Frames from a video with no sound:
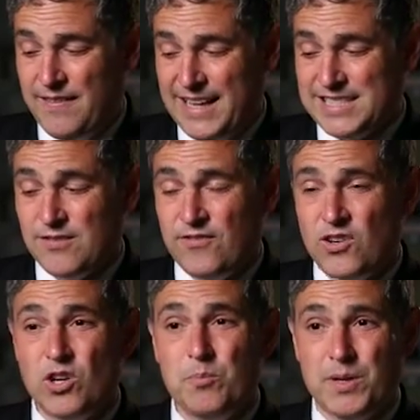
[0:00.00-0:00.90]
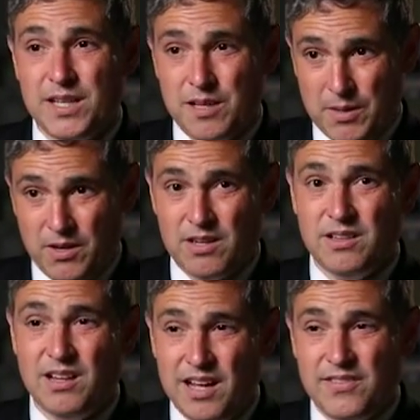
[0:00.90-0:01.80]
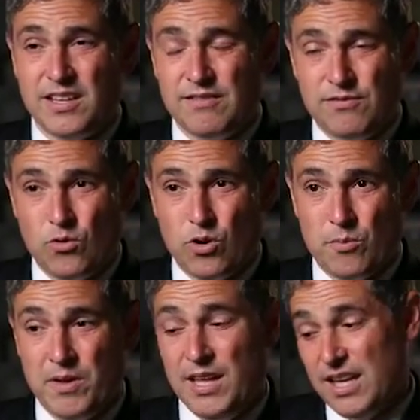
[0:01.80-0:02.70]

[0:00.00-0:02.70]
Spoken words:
That's a very big amount of clot that can form.